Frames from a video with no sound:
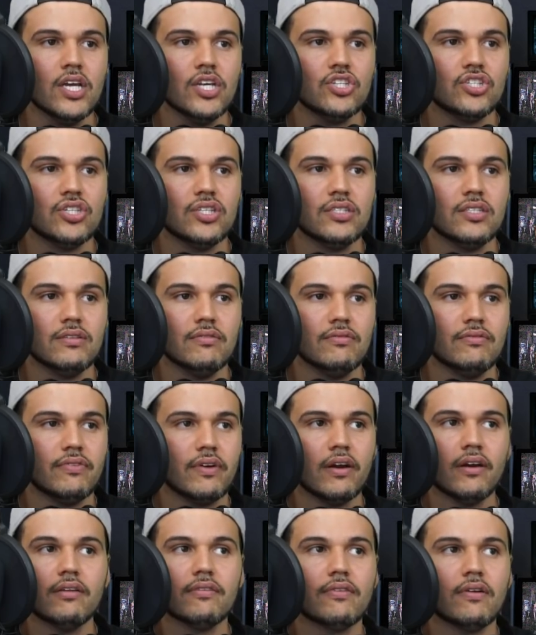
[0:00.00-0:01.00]
She did
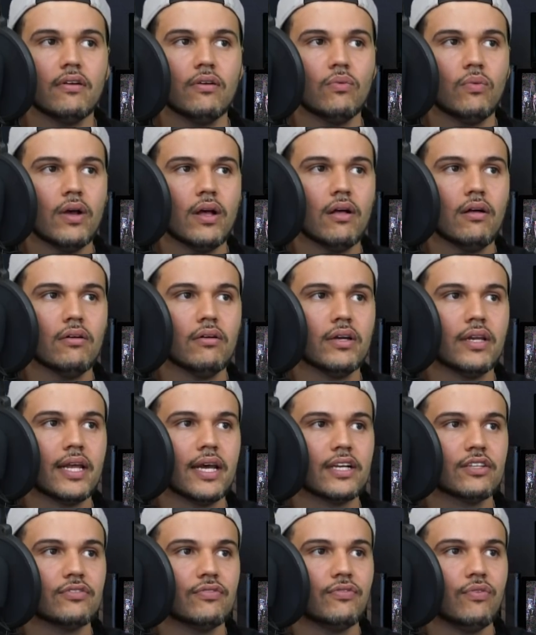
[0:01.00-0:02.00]
very, very well in
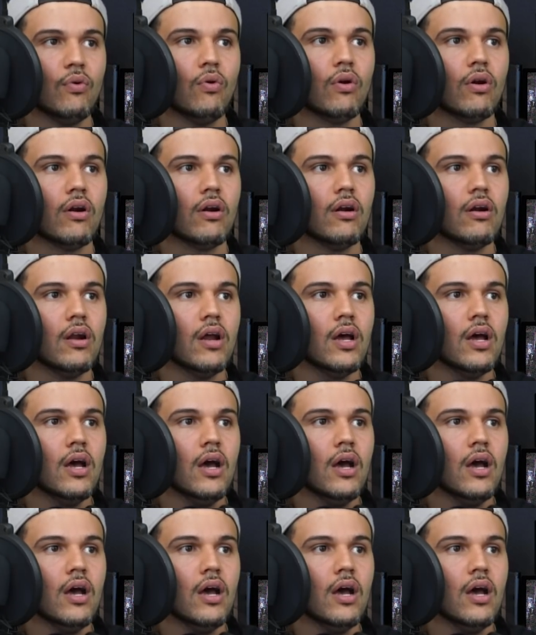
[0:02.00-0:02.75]
Act 4.